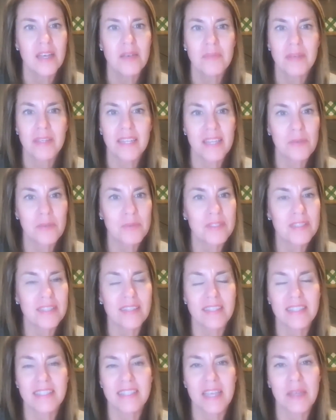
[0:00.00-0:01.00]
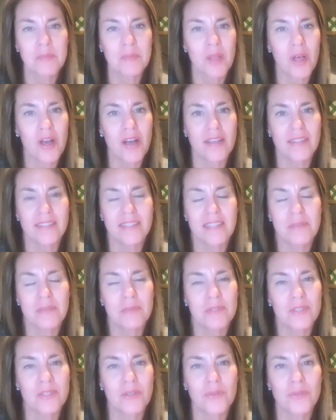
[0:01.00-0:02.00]
but he was at the same loss he
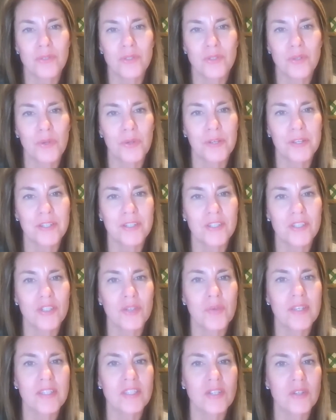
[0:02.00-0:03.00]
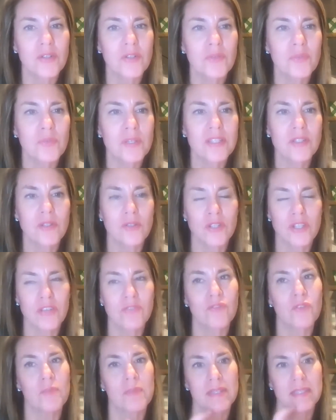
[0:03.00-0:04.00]
was so discouraged so i started researching
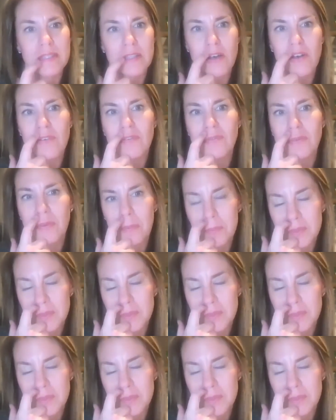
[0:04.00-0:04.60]
for myself